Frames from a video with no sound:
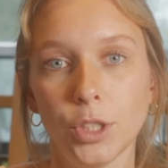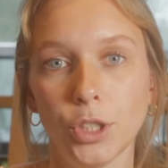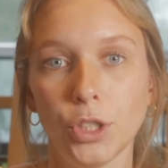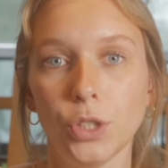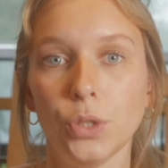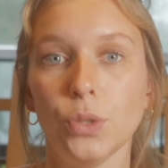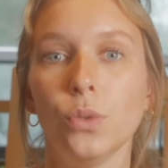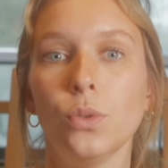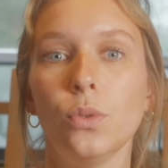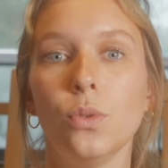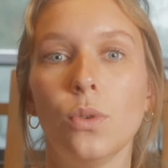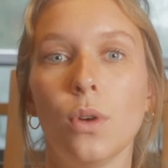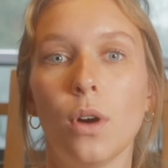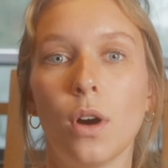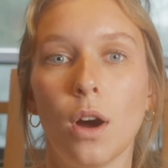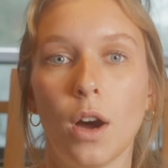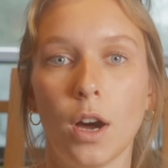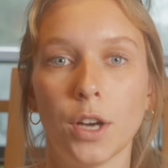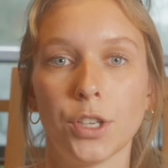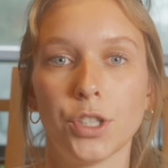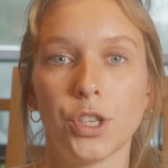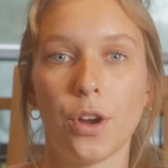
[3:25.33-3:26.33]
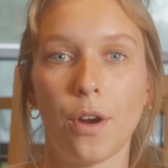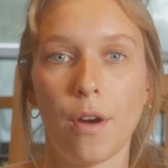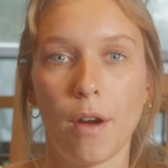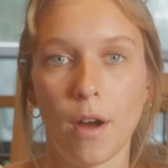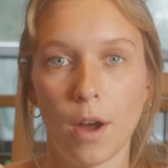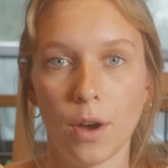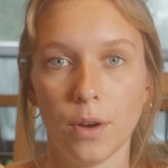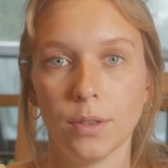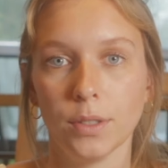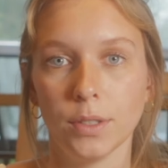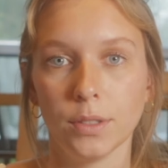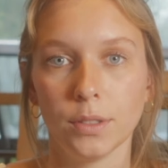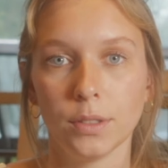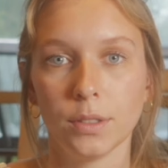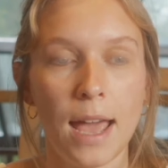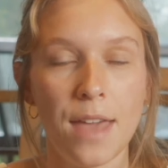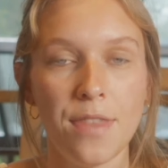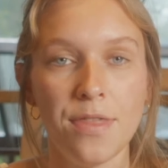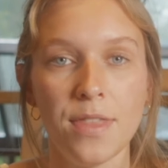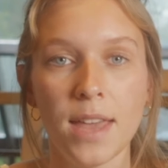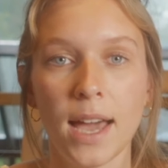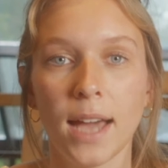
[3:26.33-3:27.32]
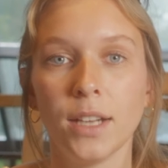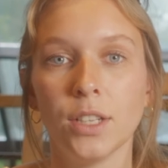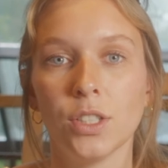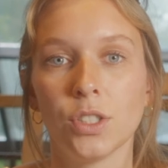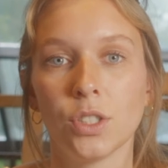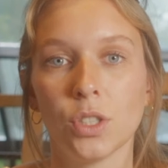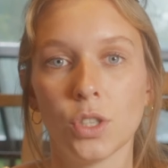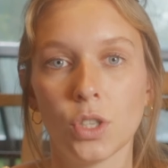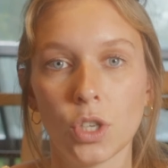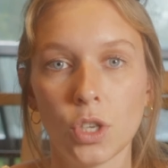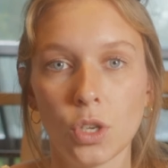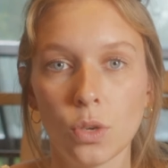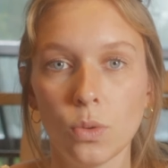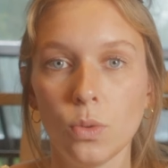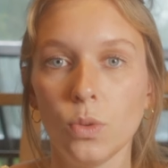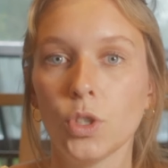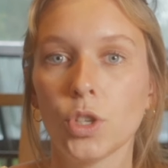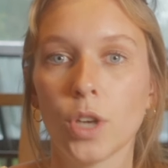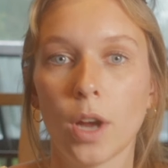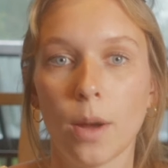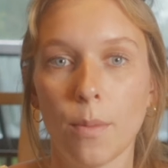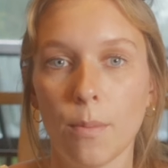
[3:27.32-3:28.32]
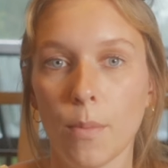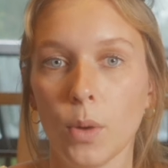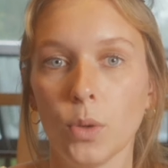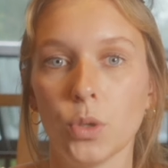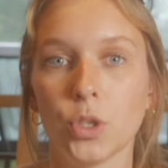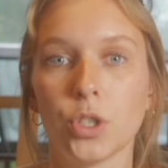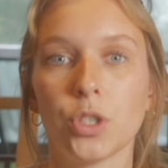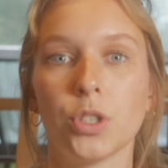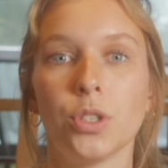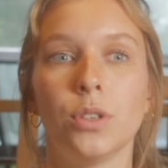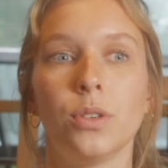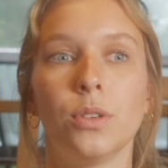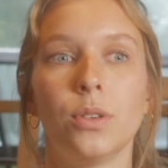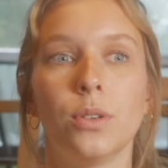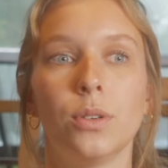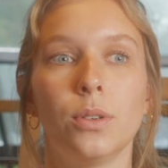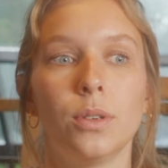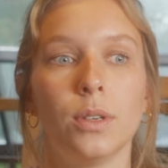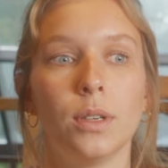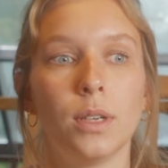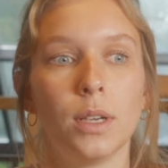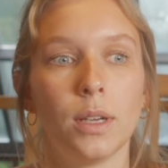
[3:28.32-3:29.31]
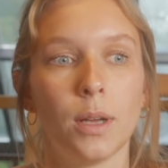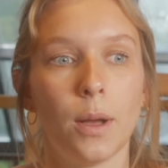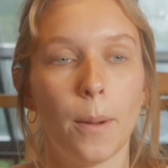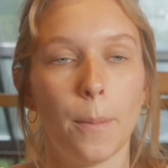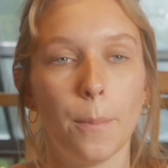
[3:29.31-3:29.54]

You on your own. And that is a huge emotional